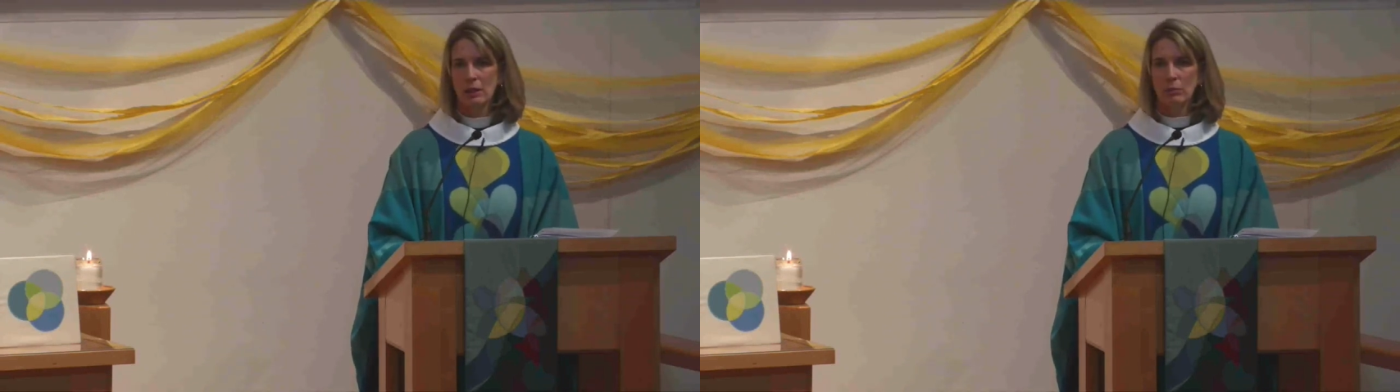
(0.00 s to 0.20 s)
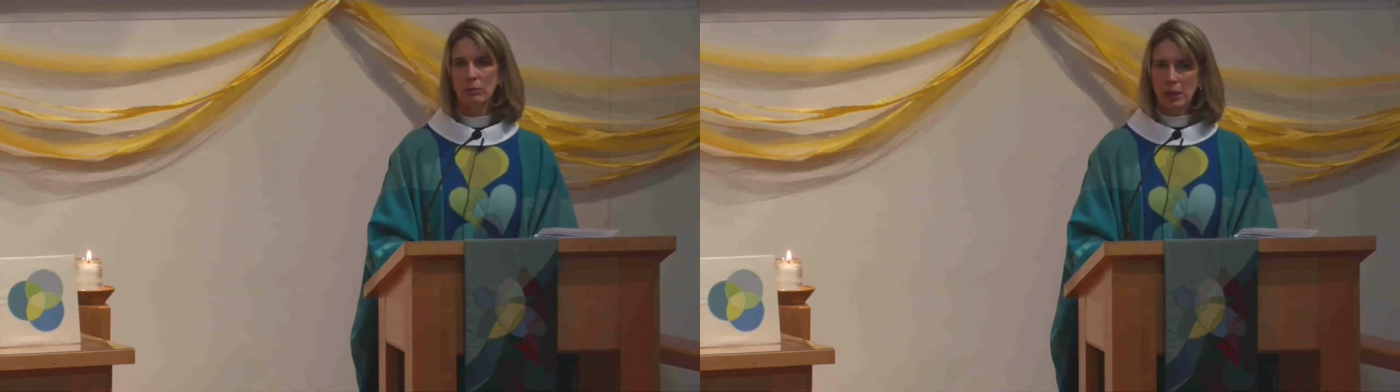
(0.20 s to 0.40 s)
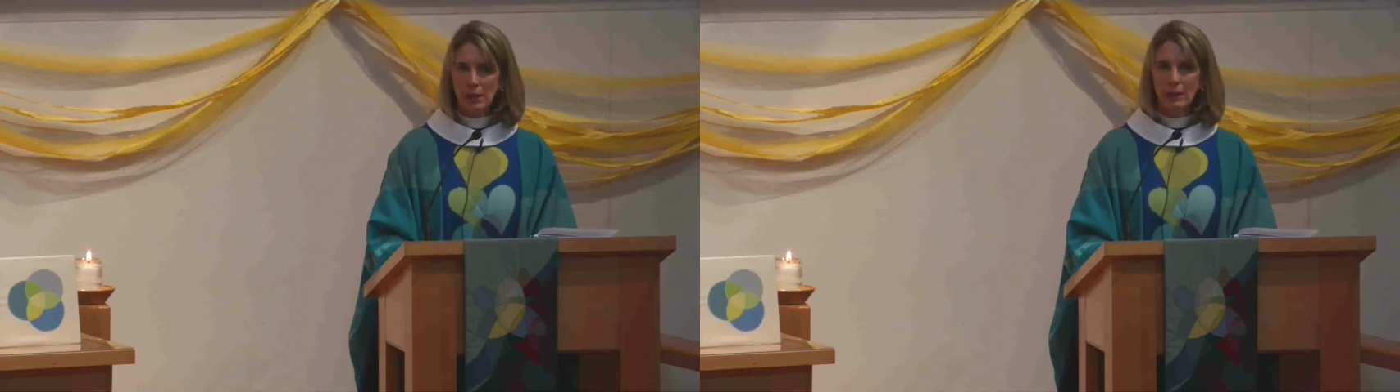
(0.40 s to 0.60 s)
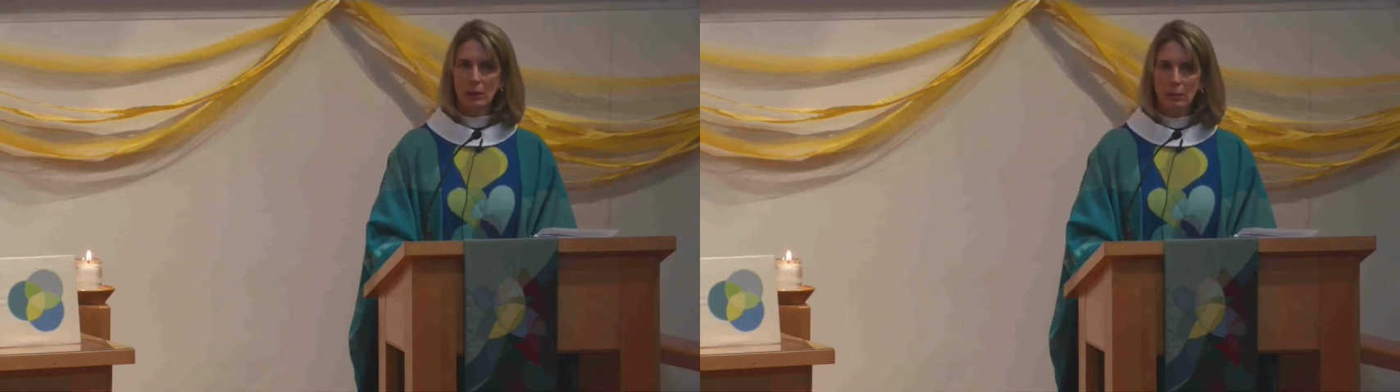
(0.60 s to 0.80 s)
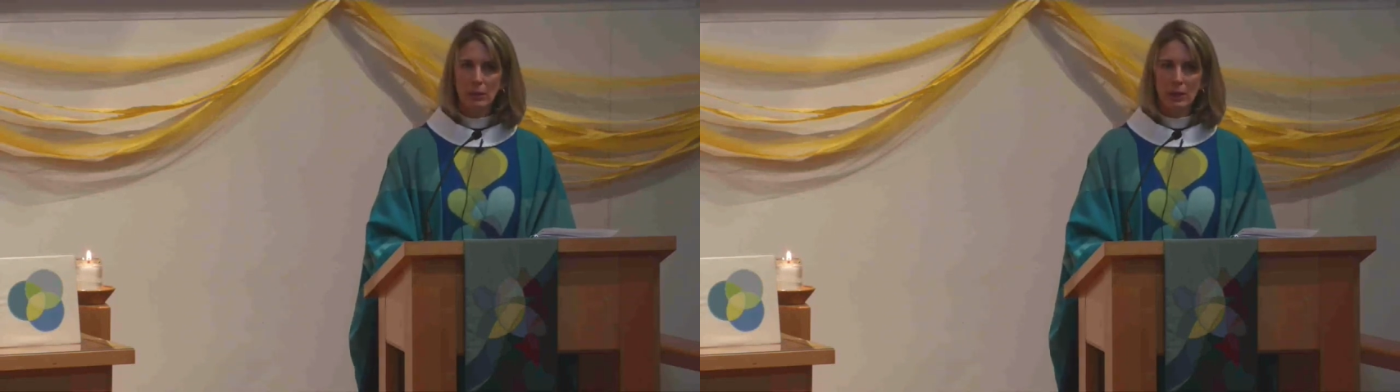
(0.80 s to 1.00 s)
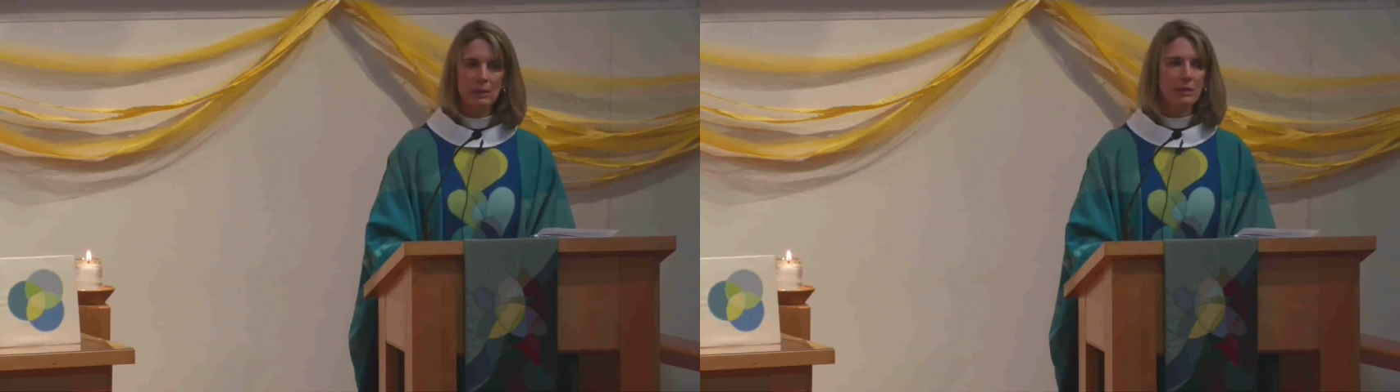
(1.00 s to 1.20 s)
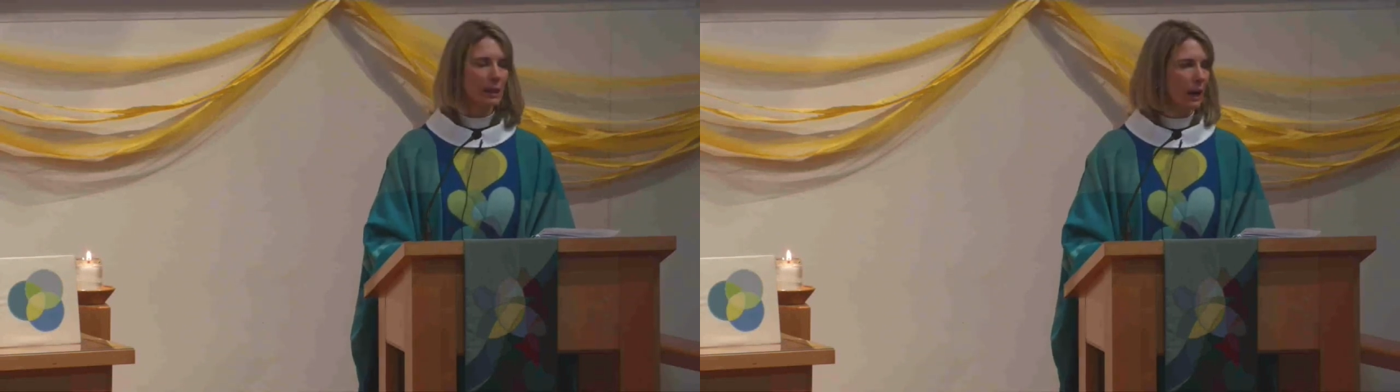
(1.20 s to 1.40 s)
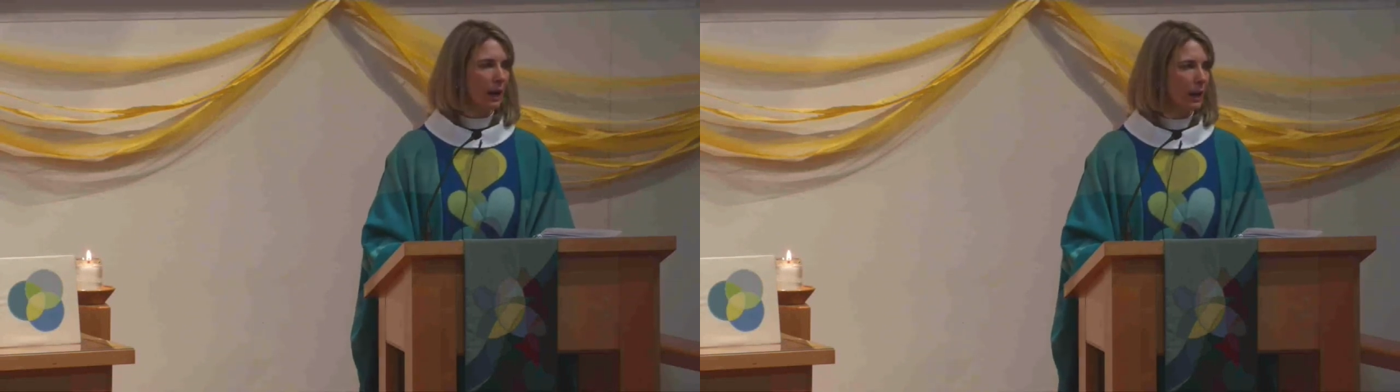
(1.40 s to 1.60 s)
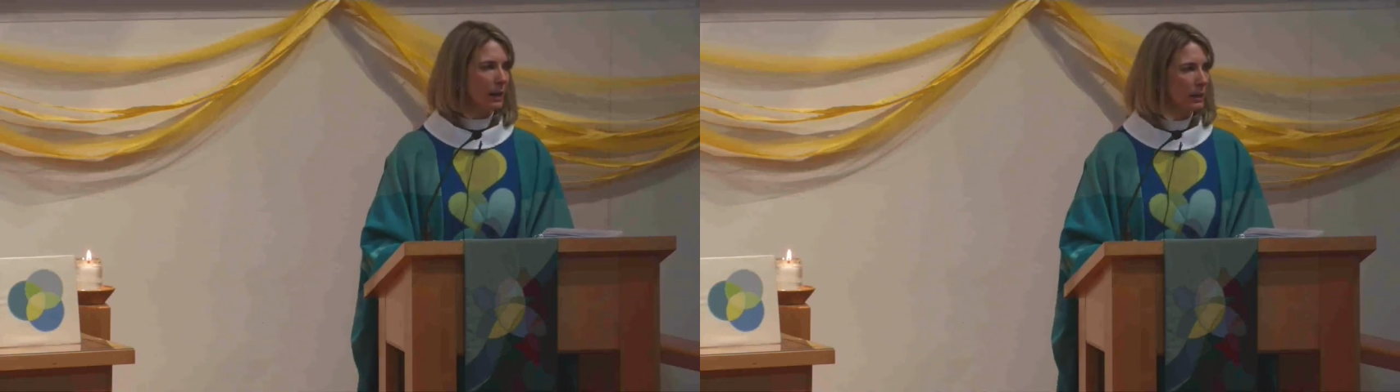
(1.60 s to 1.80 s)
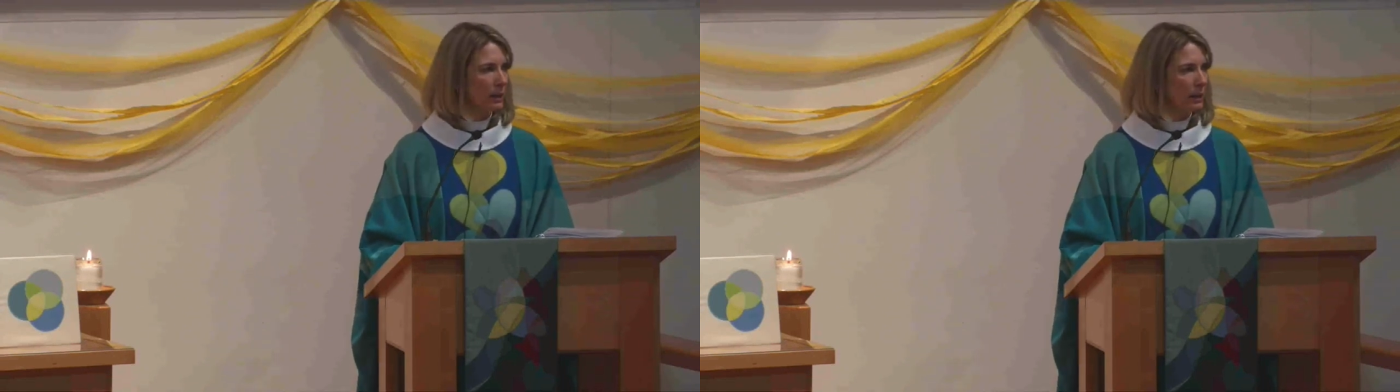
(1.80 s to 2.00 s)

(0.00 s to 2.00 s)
Being committed to God